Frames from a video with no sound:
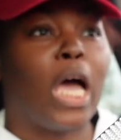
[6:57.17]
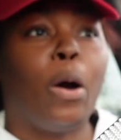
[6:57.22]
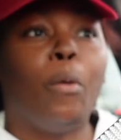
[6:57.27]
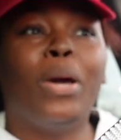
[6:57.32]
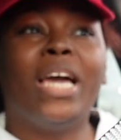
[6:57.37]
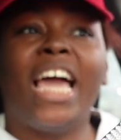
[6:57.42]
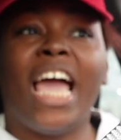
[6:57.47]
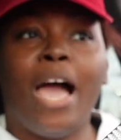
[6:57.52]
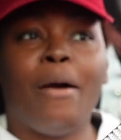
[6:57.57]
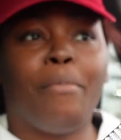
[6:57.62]

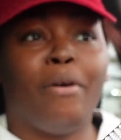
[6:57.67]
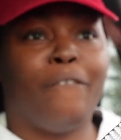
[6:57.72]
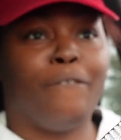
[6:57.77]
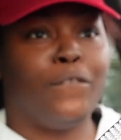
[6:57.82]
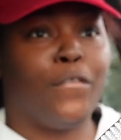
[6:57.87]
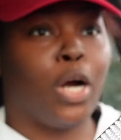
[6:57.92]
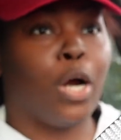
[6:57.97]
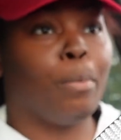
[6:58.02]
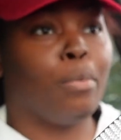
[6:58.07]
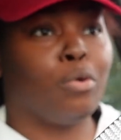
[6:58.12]
We can have a
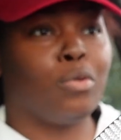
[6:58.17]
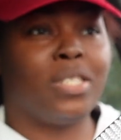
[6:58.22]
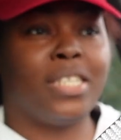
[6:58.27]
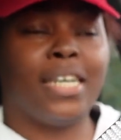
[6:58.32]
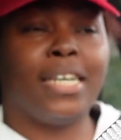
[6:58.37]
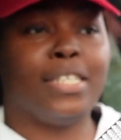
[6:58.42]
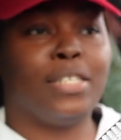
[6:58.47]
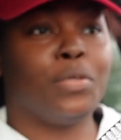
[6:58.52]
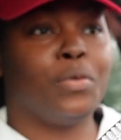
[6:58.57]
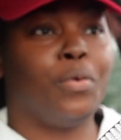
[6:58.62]
verbal
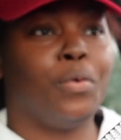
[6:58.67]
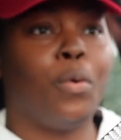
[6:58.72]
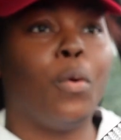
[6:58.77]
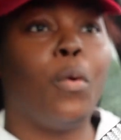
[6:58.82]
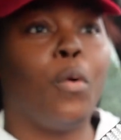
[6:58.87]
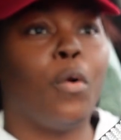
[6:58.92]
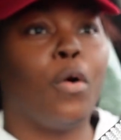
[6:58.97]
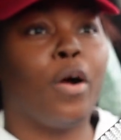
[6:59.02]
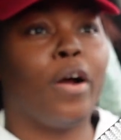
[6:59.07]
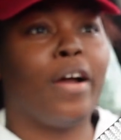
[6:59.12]
tussle
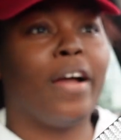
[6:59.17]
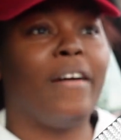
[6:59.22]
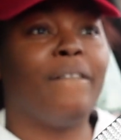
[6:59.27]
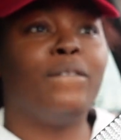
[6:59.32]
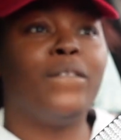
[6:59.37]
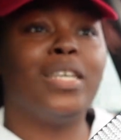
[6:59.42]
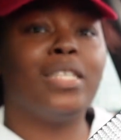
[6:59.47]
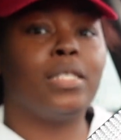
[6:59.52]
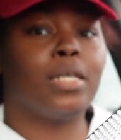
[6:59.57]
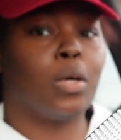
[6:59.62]
or a
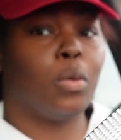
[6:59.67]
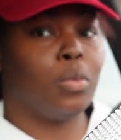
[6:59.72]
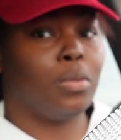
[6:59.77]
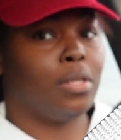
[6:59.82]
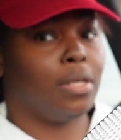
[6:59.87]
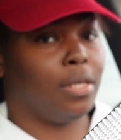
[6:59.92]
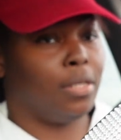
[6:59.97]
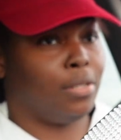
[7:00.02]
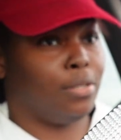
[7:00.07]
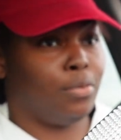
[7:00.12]
physical
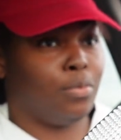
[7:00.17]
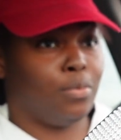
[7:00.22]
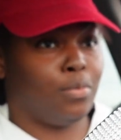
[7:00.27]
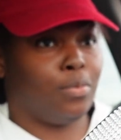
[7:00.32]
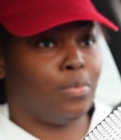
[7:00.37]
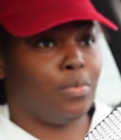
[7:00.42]
tussle.